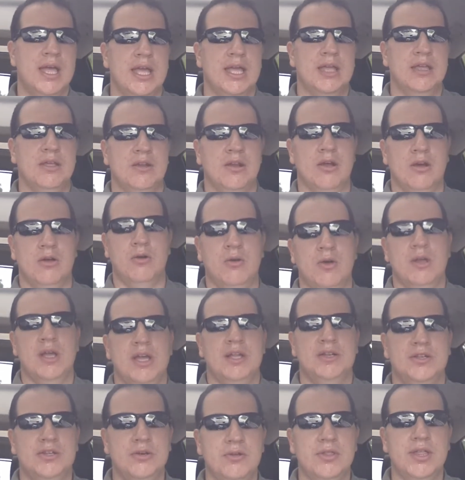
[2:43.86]

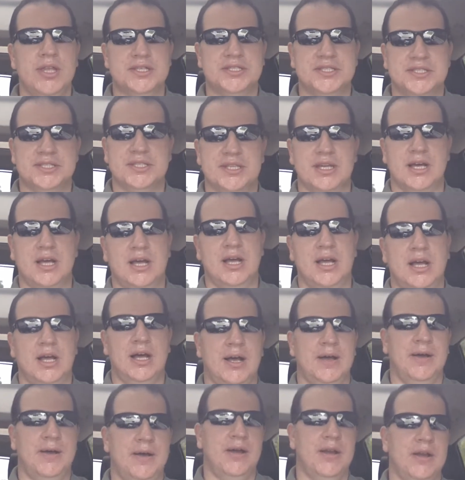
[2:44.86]
Do this,
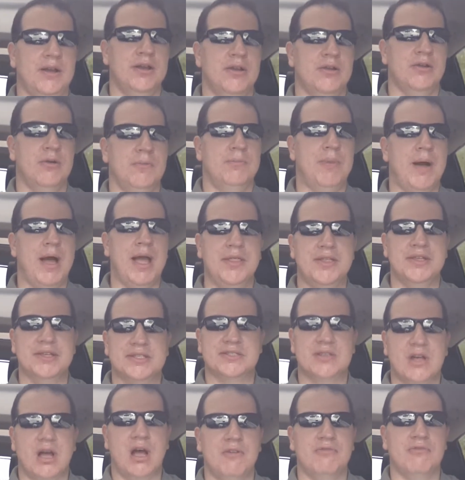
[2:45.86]
buy
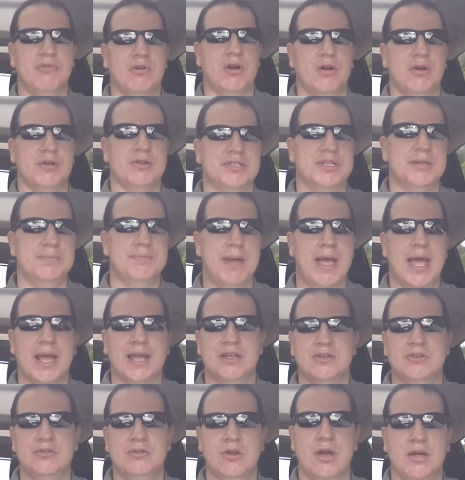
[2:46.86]
this software, sit back
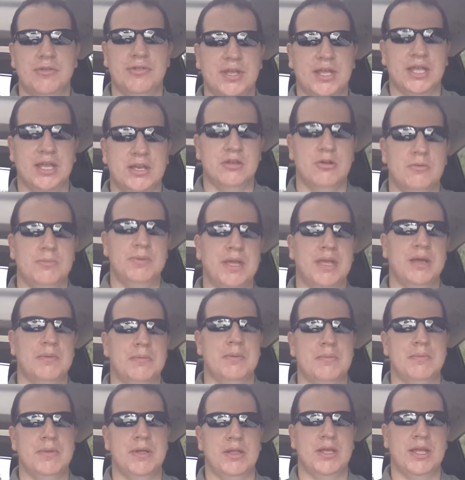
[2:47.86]
and do nothing and you'll
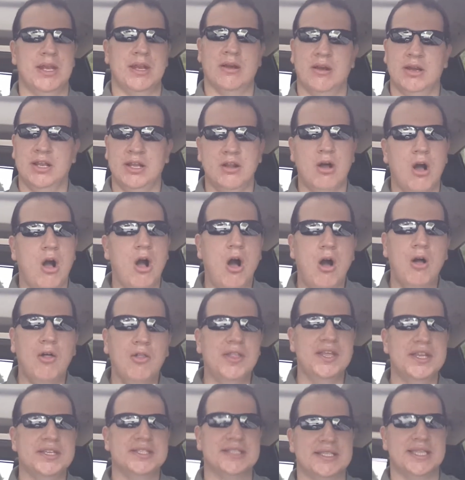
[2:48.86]
become a millionaire. All
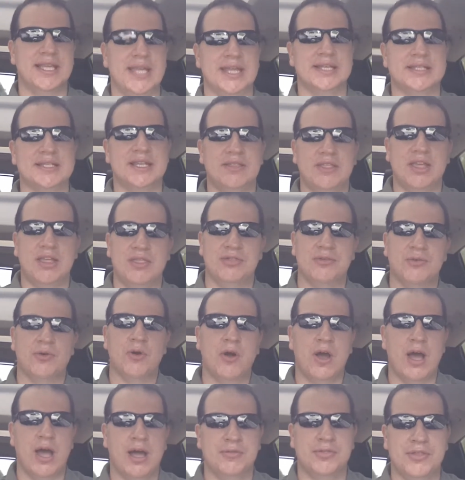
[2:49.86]
these things that they
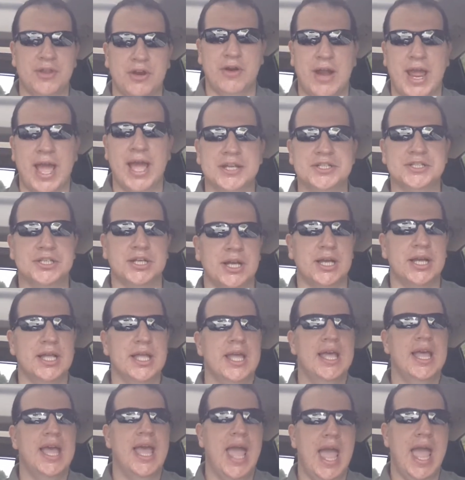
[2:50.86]
throw out there at you.
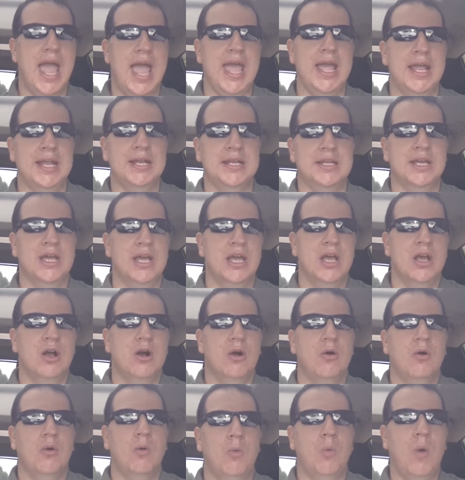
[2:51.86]
And
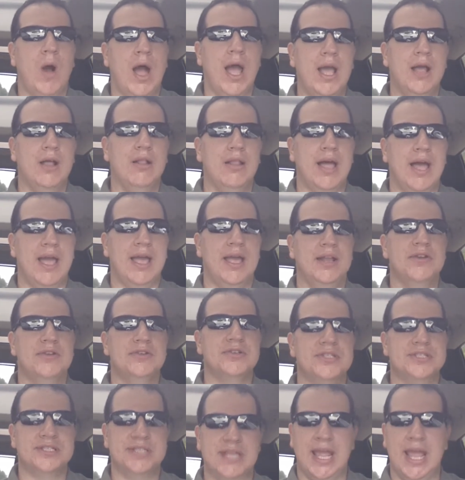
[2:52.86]
while I
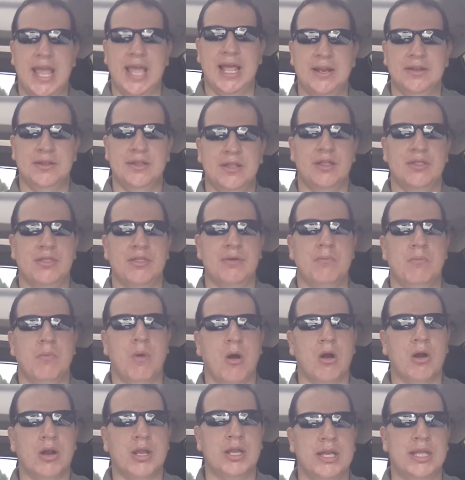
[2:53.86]
understand the
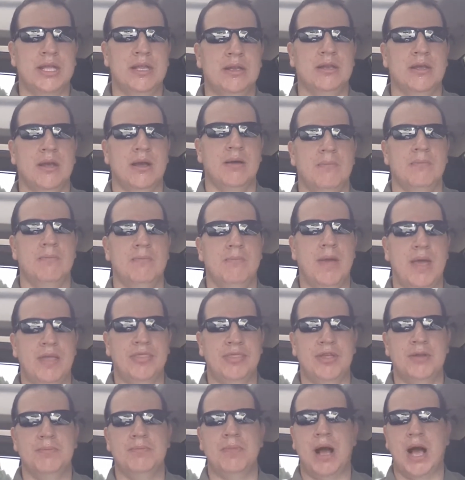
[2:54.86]
marketing
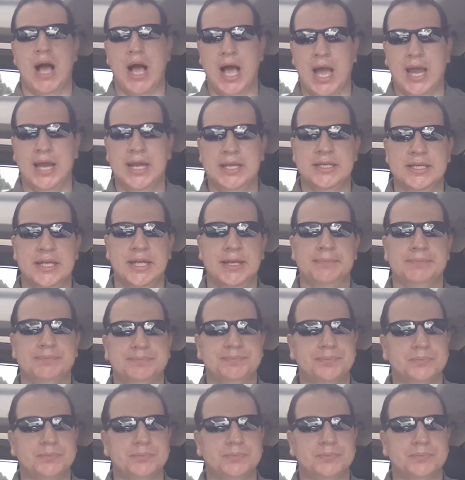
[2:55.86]
method behind it,